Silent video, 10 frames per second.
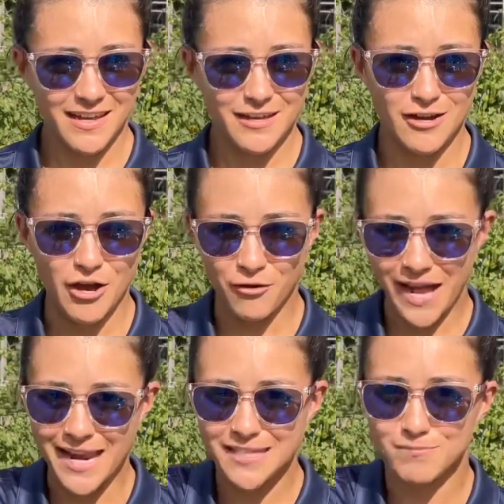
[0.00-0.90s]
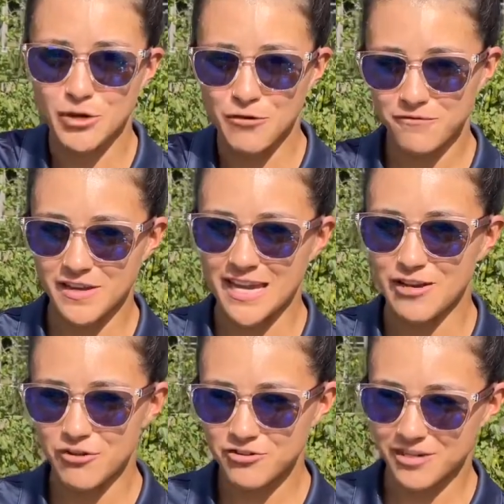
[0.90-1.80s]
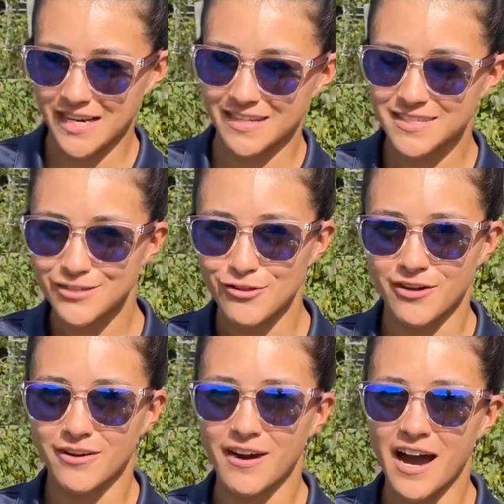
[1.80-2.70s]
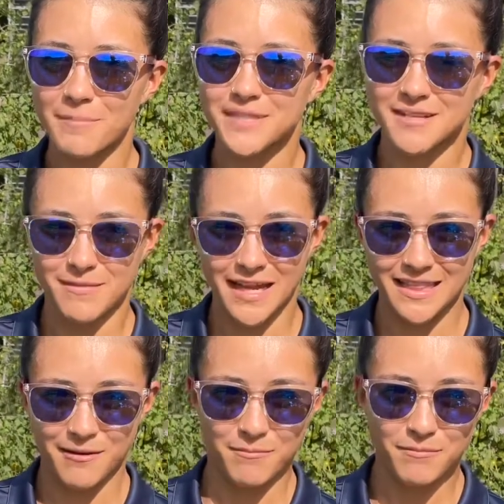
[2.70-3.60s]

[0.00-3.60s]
kind of spoon feed nutrients to their crops to make them